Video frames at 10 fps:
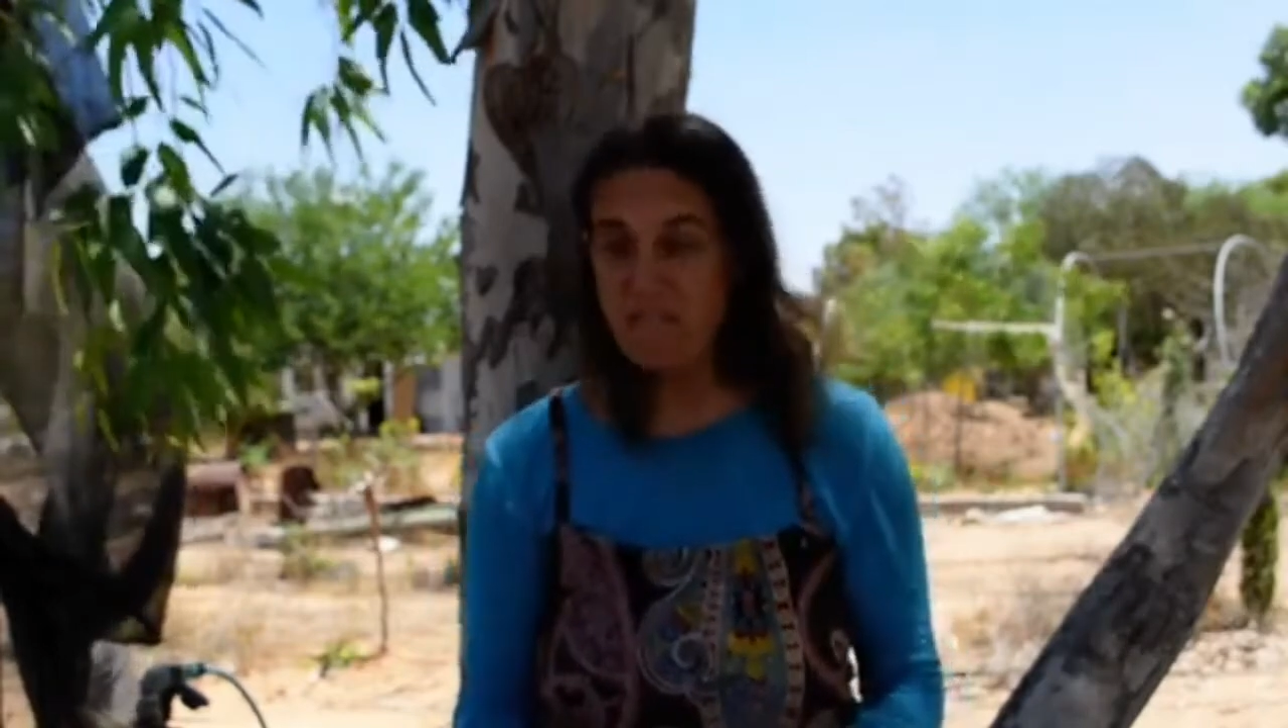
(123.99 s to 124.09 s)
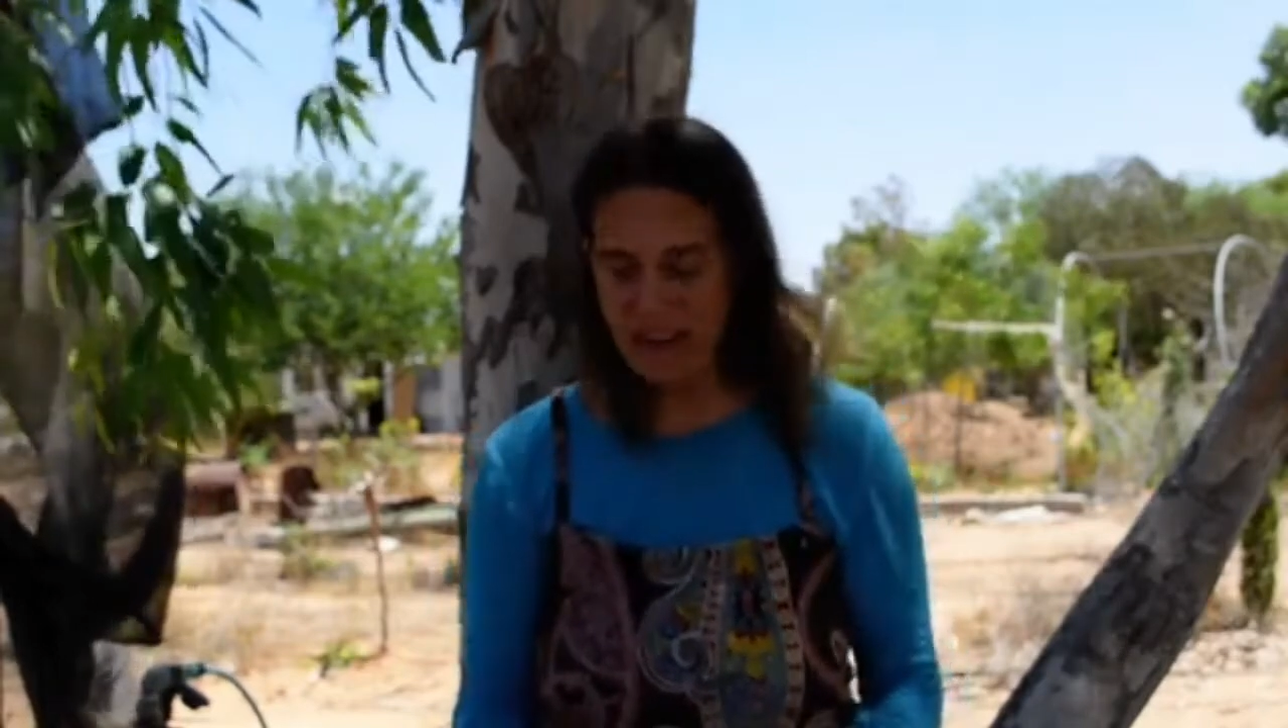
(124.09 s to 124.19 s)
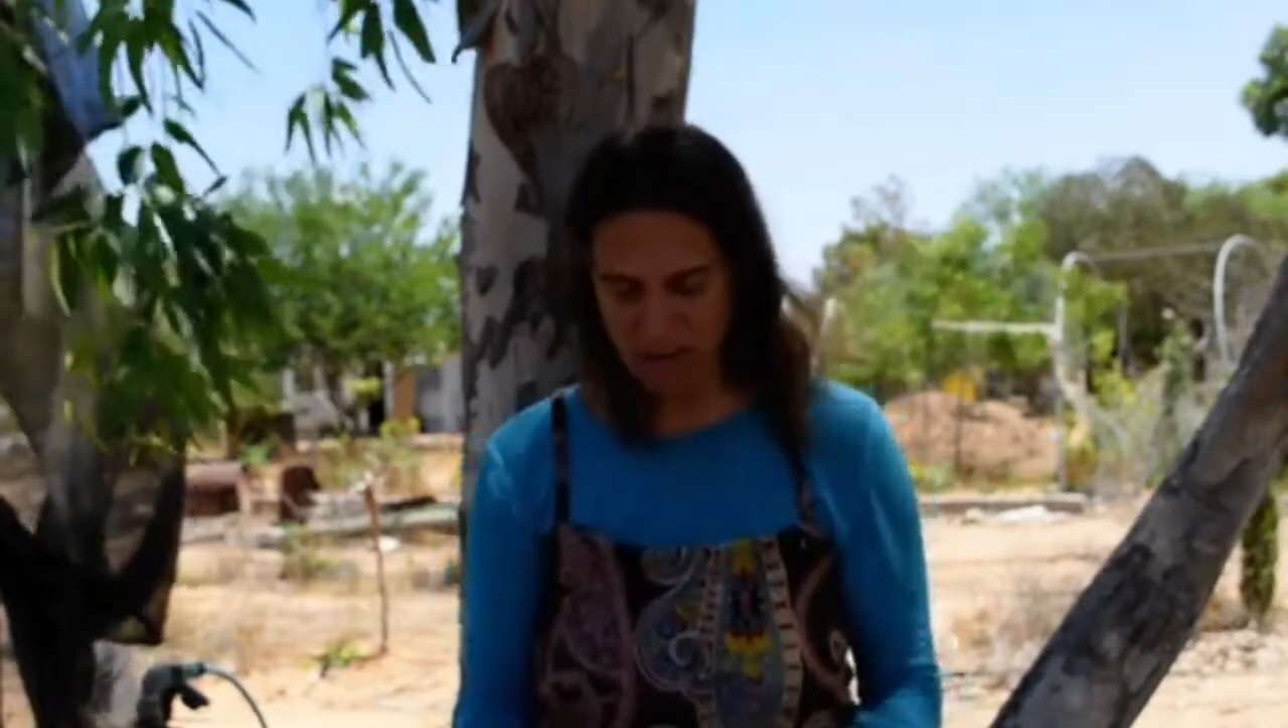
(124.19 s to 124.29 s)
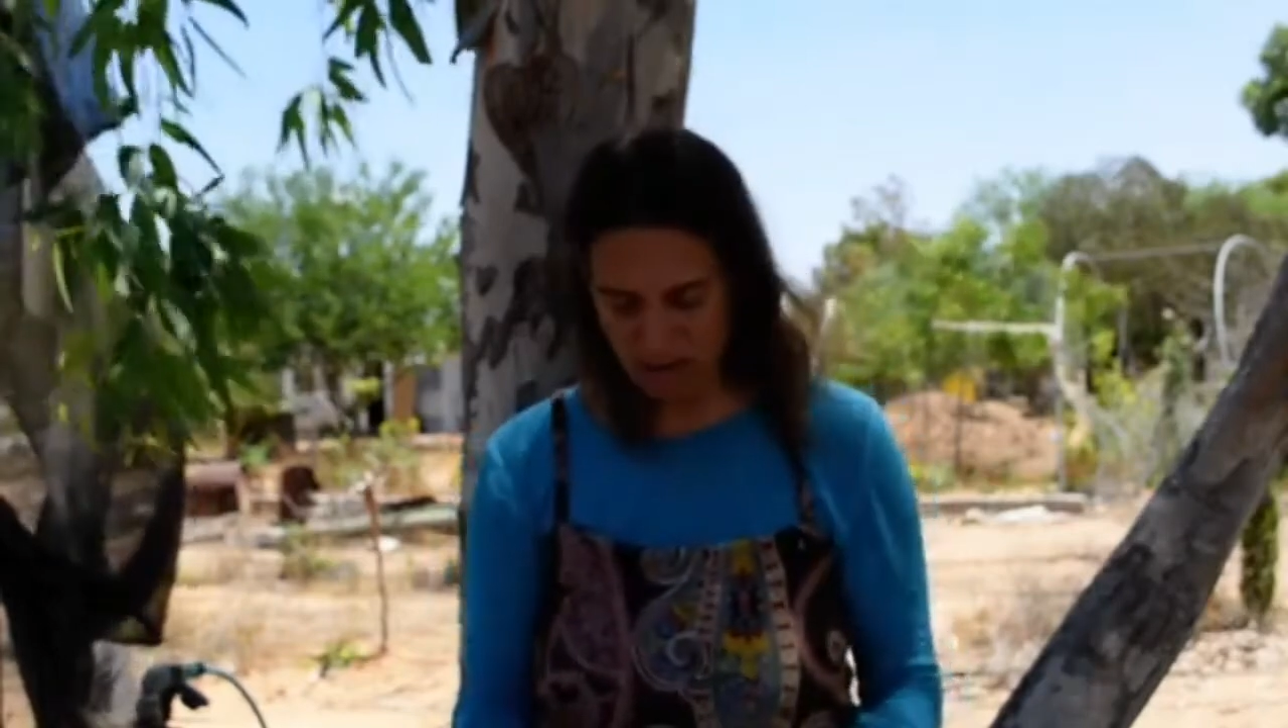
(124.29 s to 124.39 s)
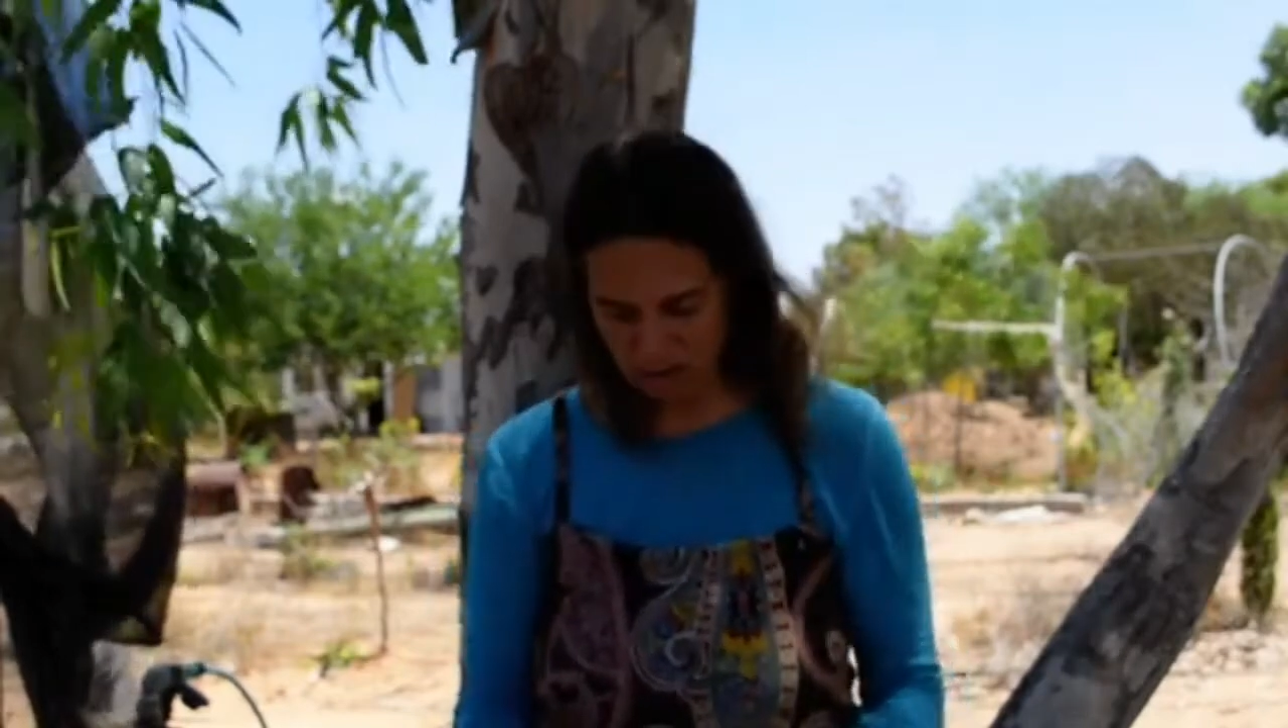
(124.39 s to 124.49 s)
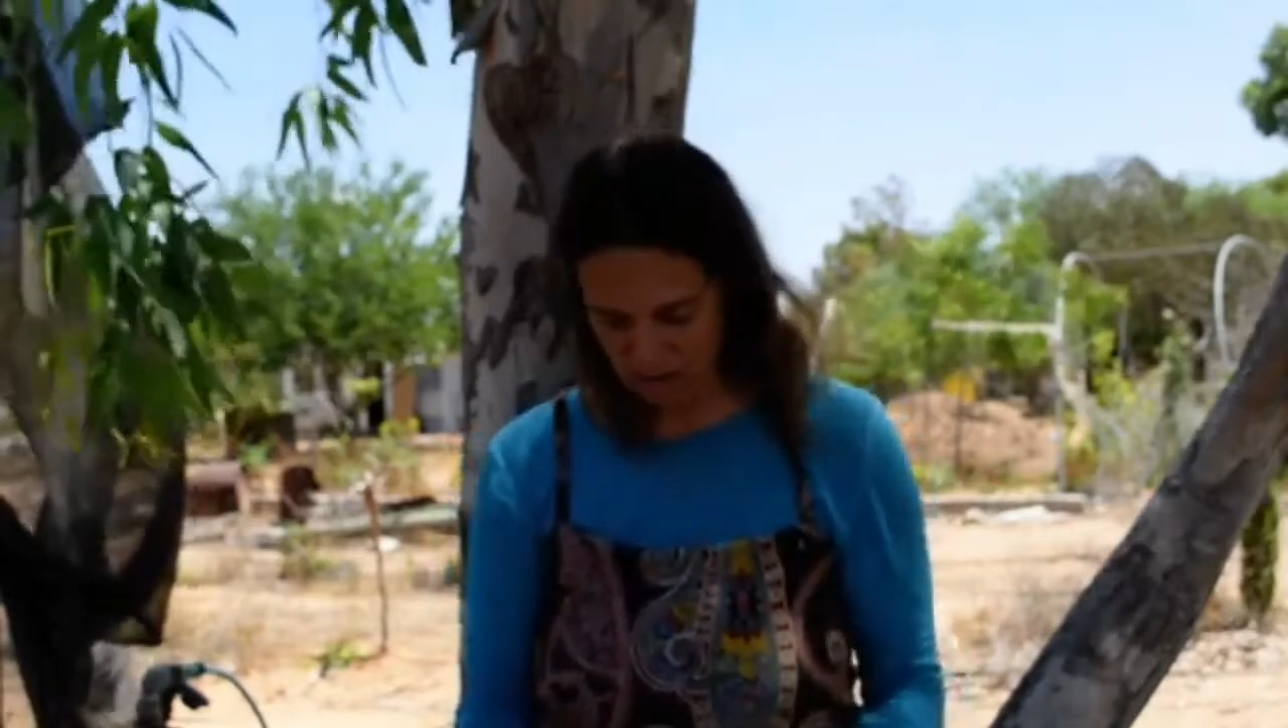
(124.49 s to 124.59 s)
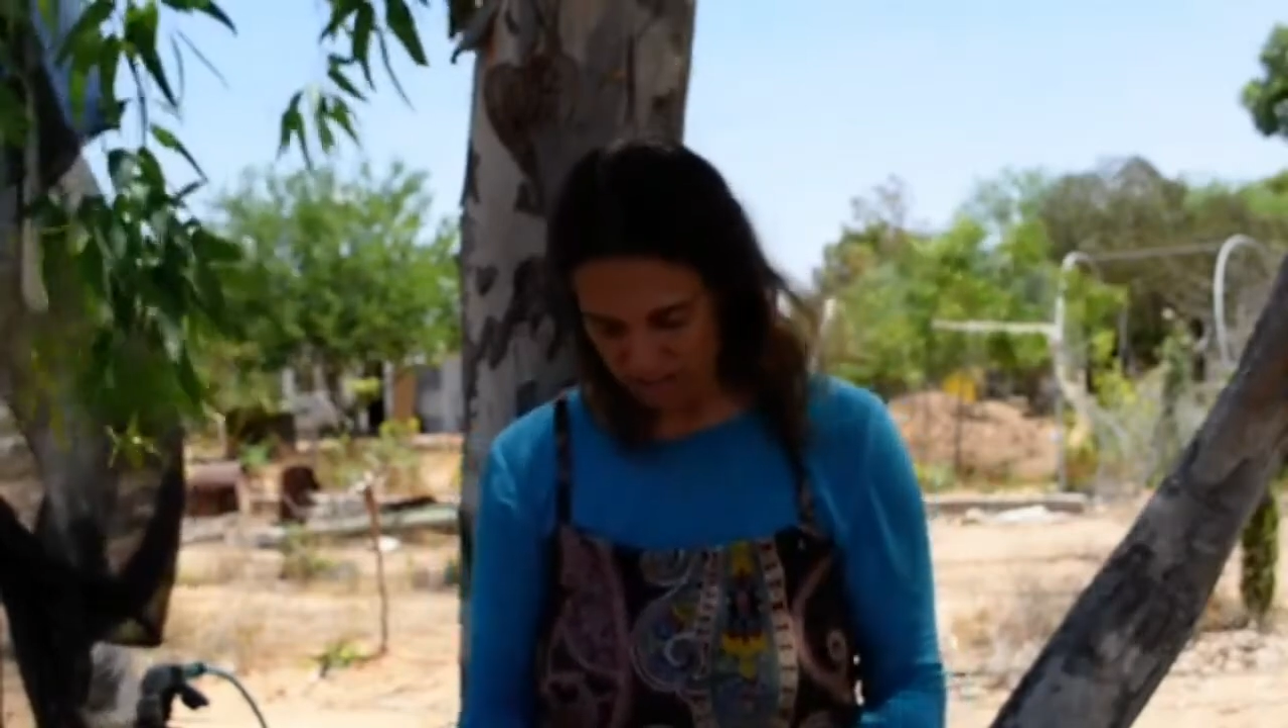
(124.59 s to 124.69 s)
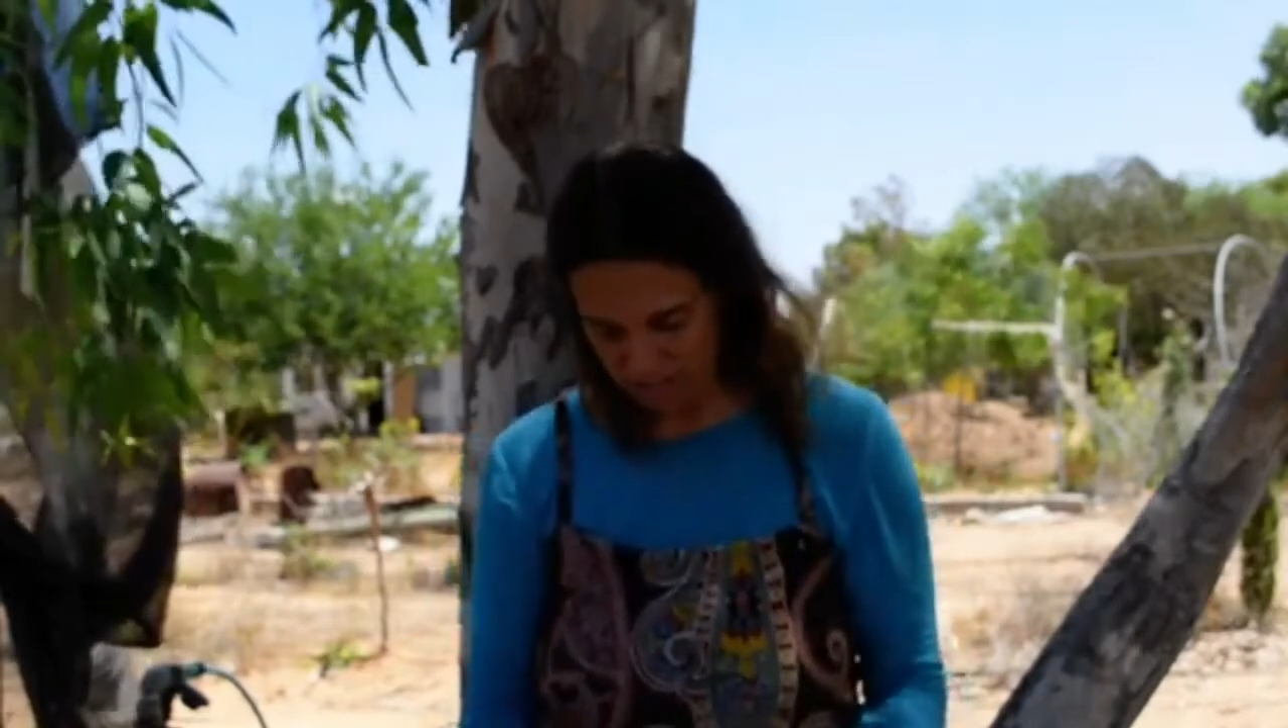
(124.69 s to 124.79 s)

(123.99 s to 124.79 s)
fire,